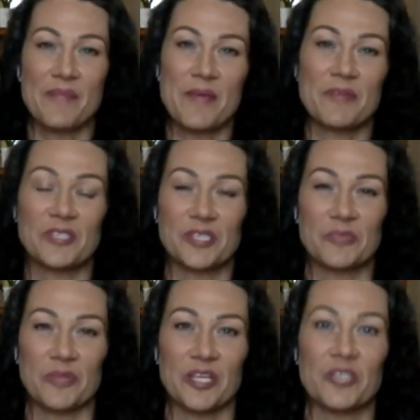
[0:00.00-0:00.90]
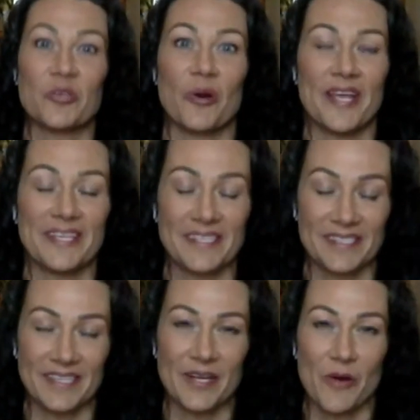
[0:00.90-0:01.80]
and people just really
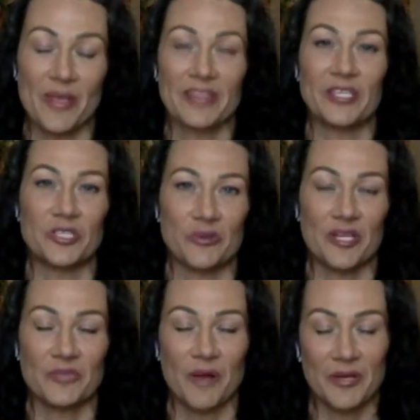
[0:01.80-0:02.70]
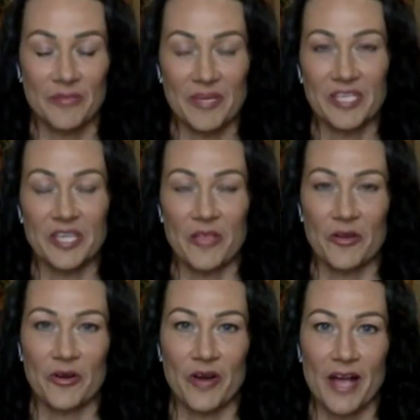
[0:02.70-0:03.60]
joyous, you know, in the streets welcoming each
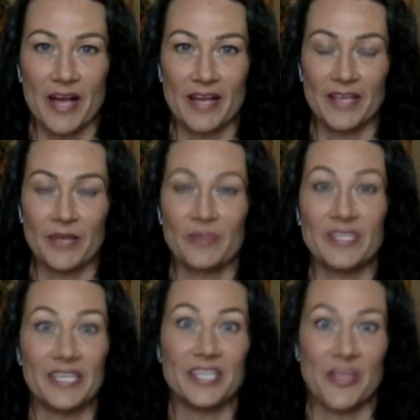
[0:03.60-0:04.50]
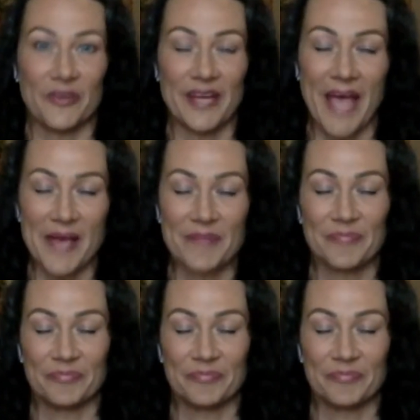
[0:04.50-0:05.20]
other, uh, you know, seeing each other again.